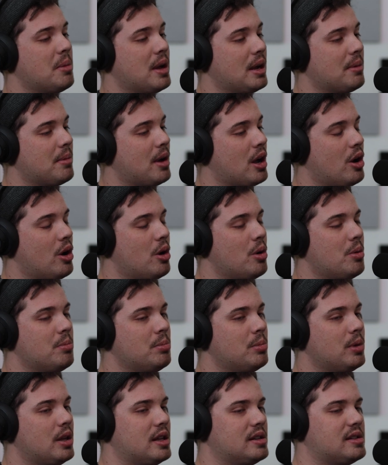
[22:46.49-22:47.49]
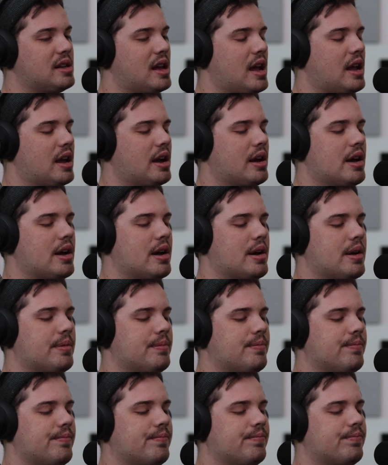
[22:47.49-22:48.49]
make at my home is a
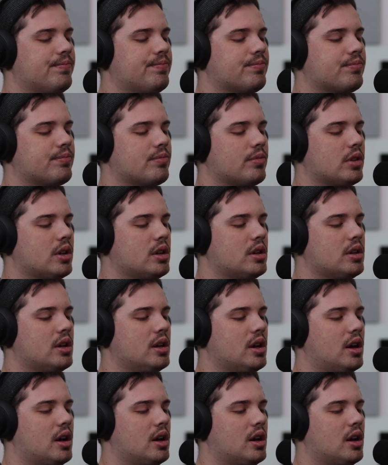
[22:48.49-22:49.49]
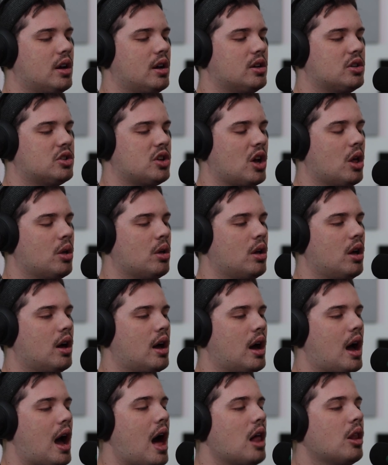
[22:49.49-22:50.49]

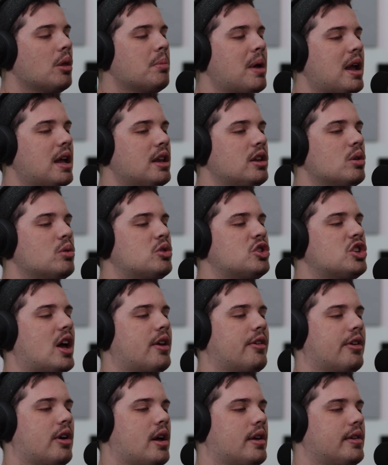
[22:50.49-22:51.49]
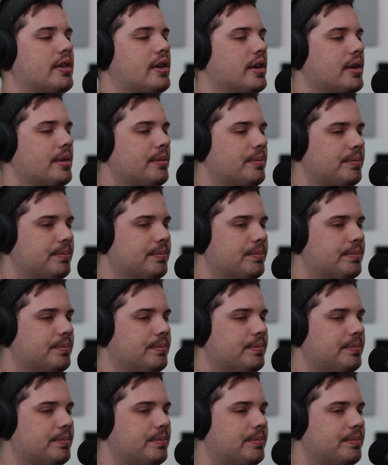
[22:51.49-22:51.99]
jalapeno cheddar hot dog.